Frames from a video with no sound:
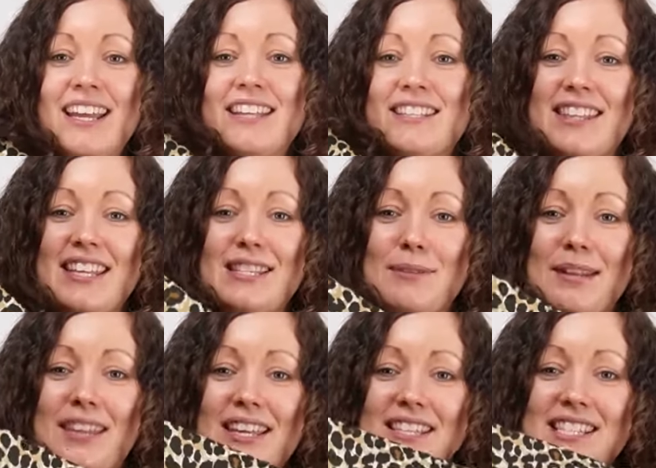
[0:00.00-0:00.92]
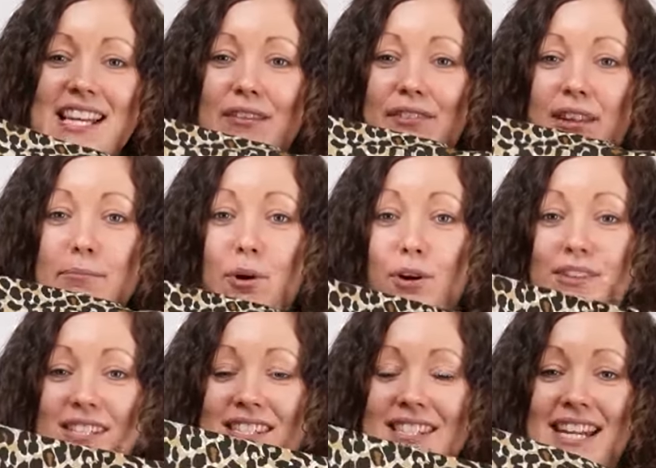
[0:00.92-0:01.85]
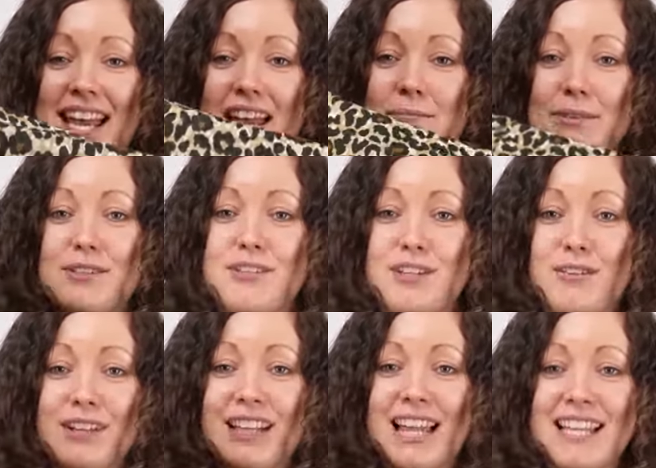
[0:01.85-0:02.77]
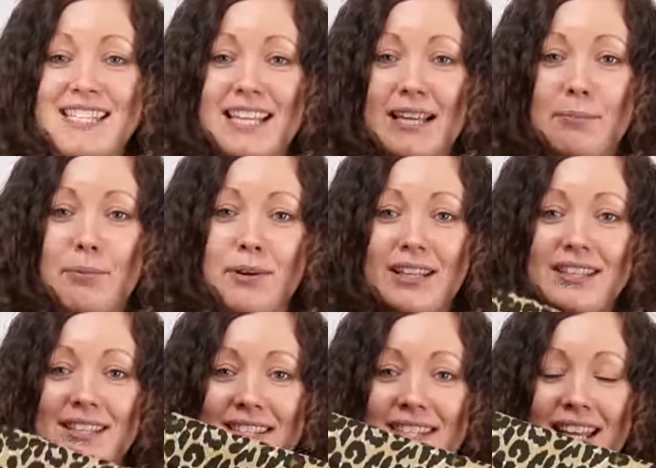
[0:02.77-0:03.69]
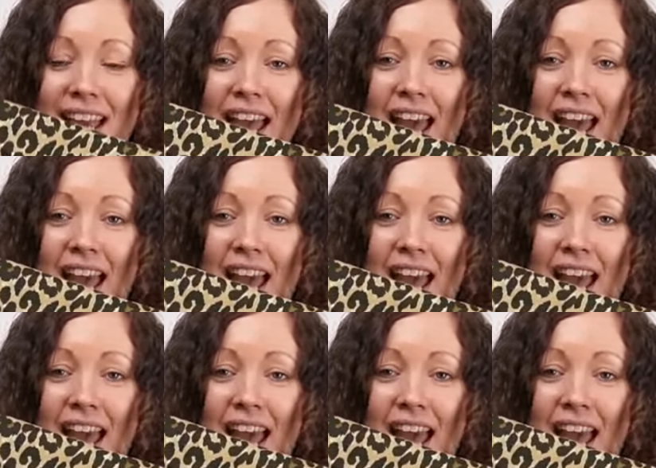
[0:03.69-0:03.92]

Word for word: so this one I think is definitely more of a statement sort of classic print